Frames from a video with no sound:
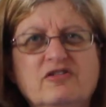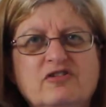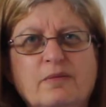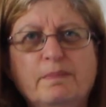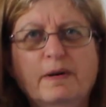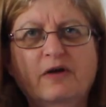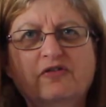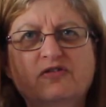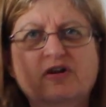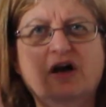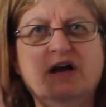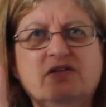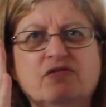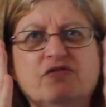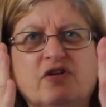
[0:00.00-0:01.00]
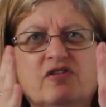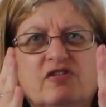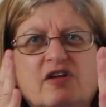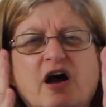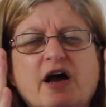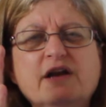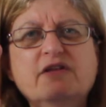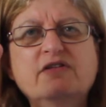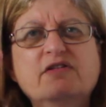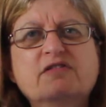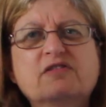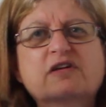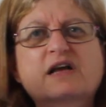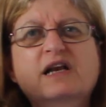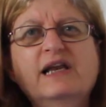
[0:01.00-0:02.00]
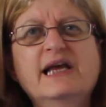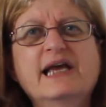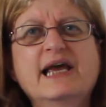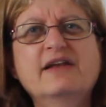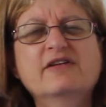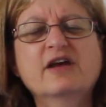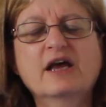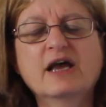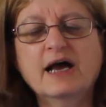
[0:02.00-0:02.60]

So both sides of your sinuses are cleared